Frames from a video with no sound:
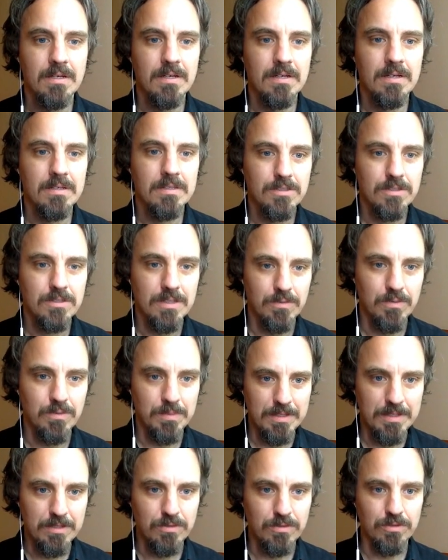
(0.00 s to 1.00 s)
So then we've
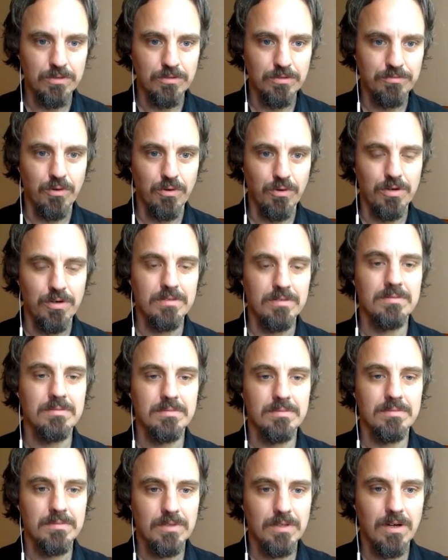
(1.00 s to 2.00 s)
been through the 4
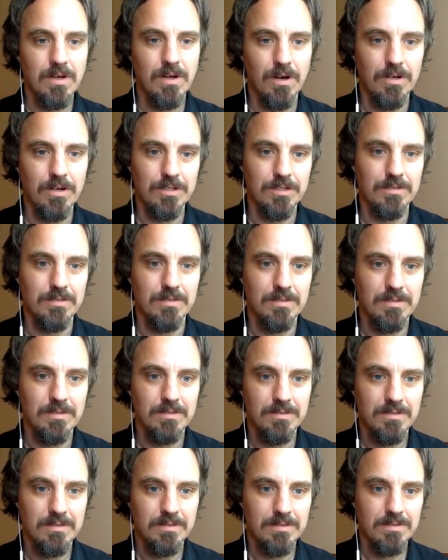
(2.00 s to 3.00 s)
cardinal
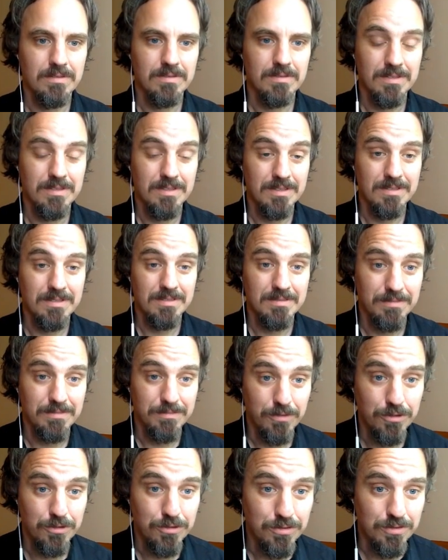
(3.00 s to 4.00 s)

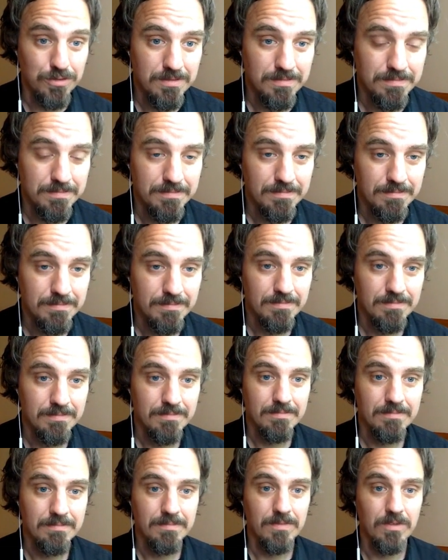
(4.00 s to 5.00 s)
virtues
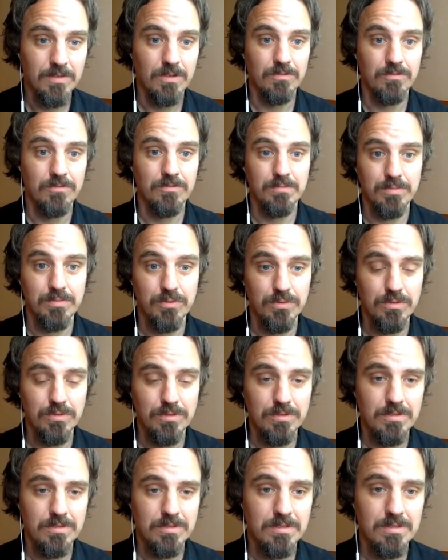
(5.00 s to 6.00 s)
of
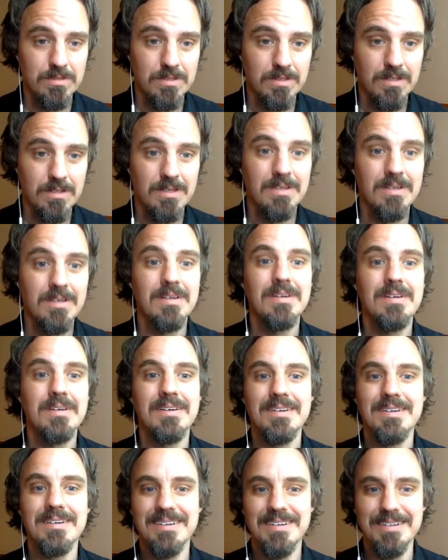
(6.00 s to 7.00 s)
prudence,
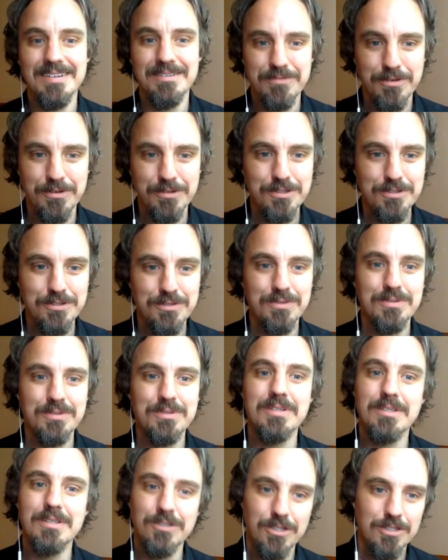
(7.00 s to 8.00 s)

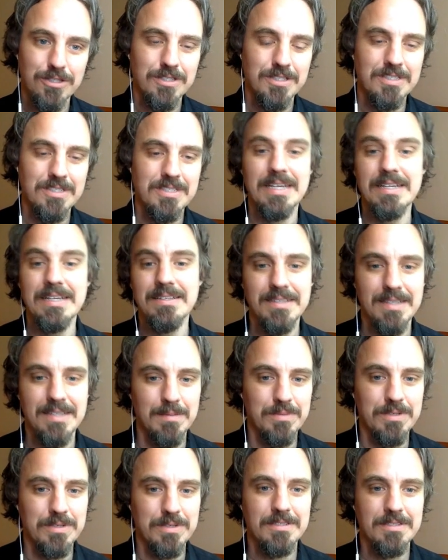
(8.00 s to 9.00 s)
fortitude, justice, and
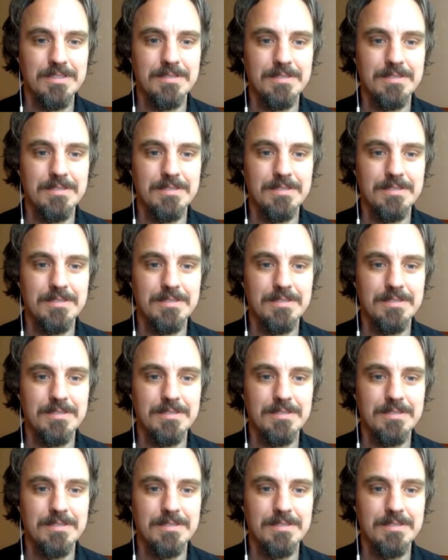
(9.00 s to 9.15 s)
temperance.